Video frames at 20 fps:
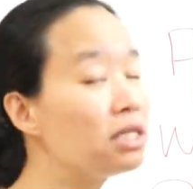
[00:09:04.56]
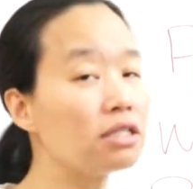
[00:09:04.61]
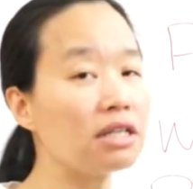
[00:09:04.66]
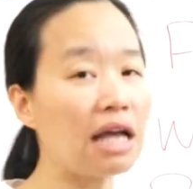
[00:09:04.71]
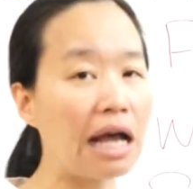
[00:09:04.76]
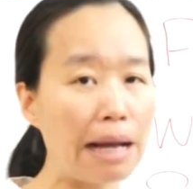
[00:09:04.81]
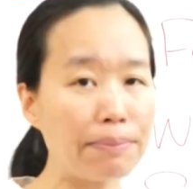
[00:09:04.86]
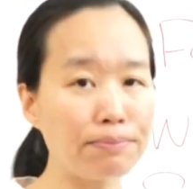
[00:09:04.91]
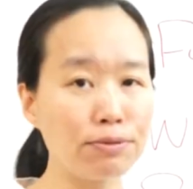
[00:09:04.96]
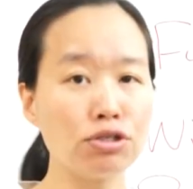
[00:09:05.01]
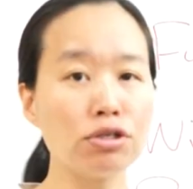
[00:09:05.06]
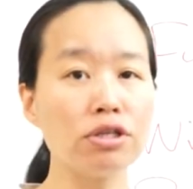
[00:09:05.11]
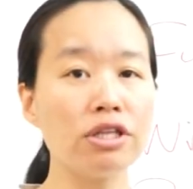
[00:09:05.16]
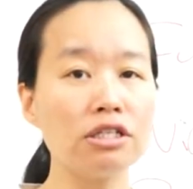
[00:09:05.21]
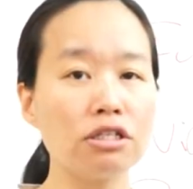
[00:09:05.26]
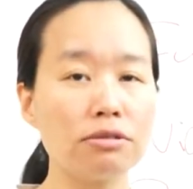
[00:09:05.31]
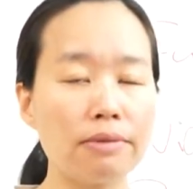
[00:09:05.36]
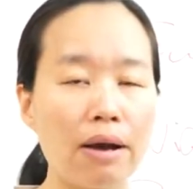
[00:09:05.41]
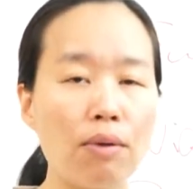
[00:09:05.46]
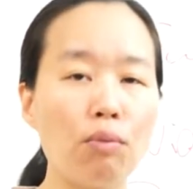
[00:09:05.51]
is up to
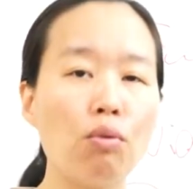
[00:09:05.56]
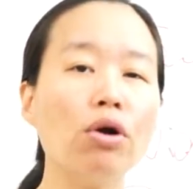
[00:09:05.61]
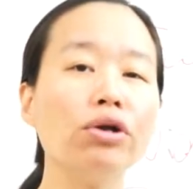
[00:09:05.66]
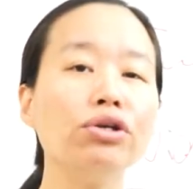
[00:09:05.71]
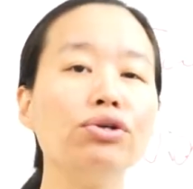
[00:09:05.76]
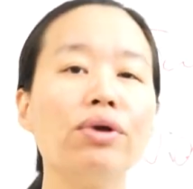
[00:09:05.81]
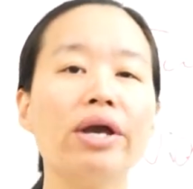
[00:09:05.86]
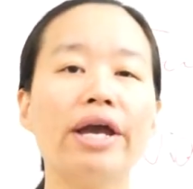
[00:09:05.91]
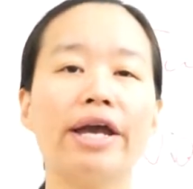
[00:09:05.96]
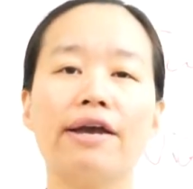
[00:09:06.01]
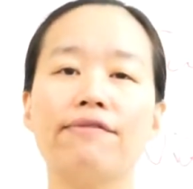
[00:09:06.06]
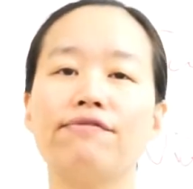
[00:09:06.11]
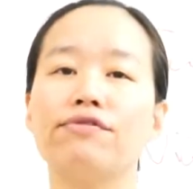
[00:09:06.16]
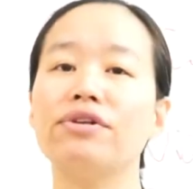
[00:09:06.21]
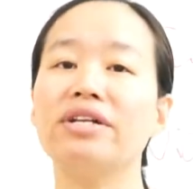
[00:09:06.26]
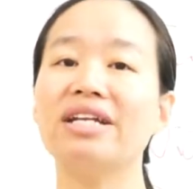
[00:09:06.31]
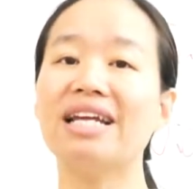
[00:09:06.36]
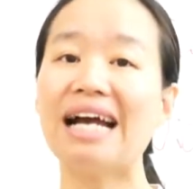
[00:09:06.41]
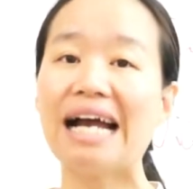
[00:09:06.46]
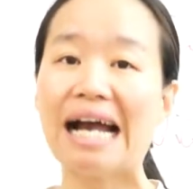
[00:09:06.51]
this now, what you
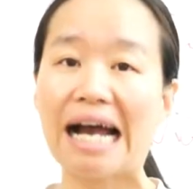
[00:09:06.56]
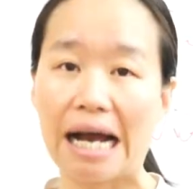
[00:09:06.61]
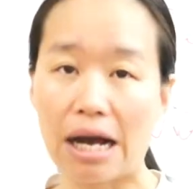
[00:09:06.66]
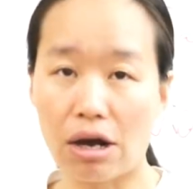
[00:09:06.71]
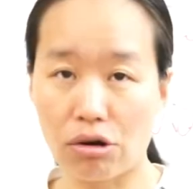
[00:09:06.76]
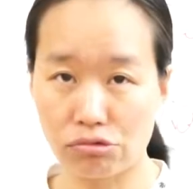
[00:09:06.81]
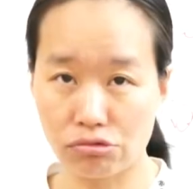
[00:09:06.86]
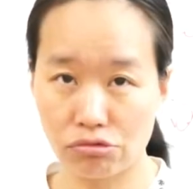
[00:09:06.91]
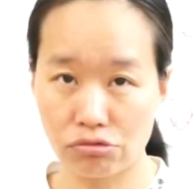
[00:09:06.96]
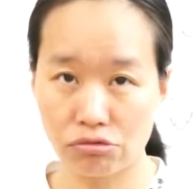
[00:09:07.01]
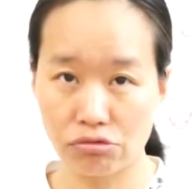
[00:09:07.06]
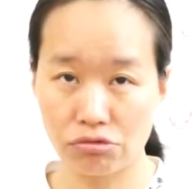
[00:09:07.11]
have now.